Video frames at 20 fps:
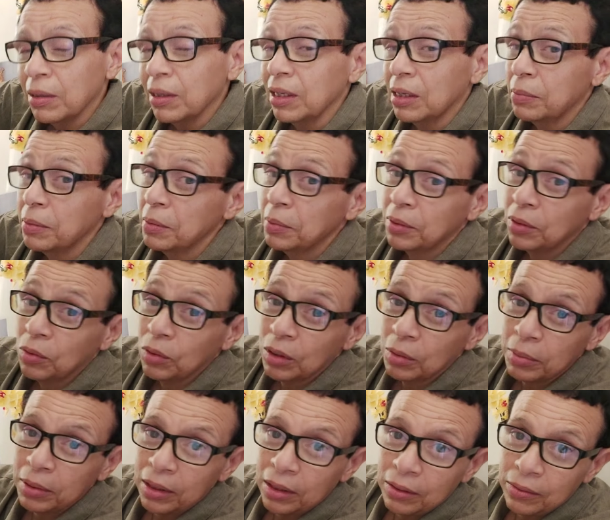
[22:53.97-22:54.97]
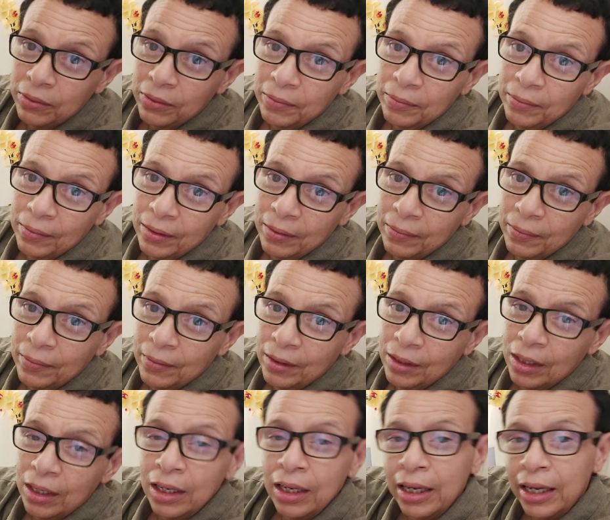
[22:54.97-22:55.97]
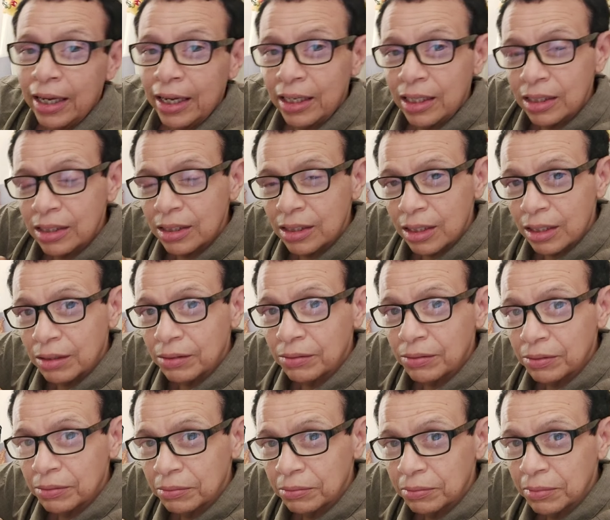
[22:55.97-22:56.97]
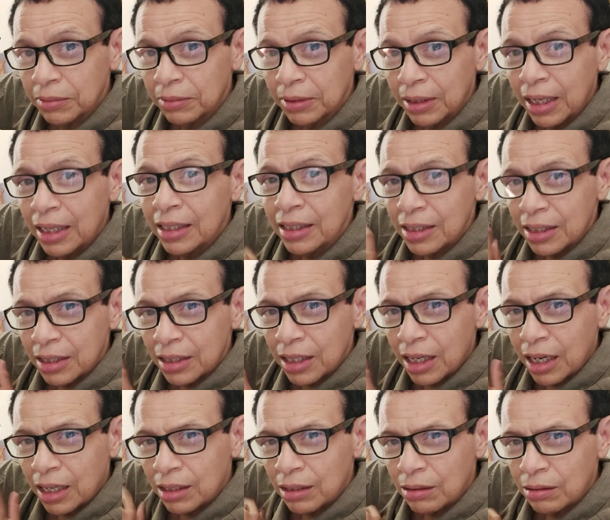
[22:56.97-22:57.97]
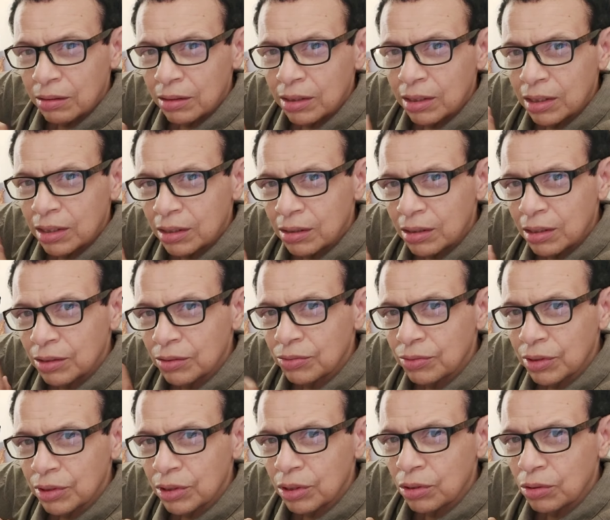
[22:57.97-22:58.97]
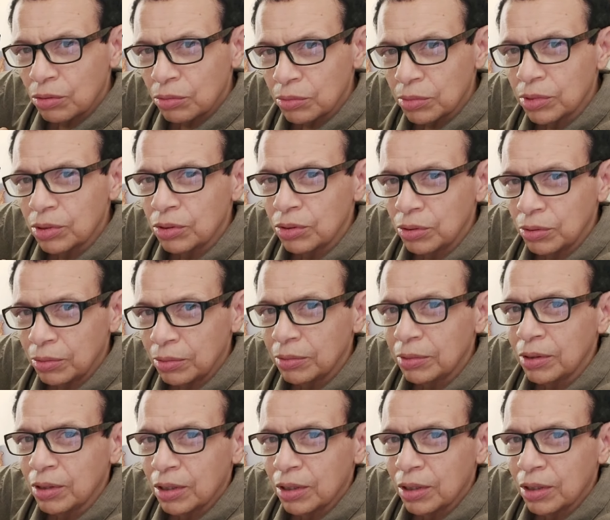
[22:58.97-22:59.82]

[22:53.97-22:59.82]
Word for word: A lot of people don't want to believe, and it's tough. I know this this runs home too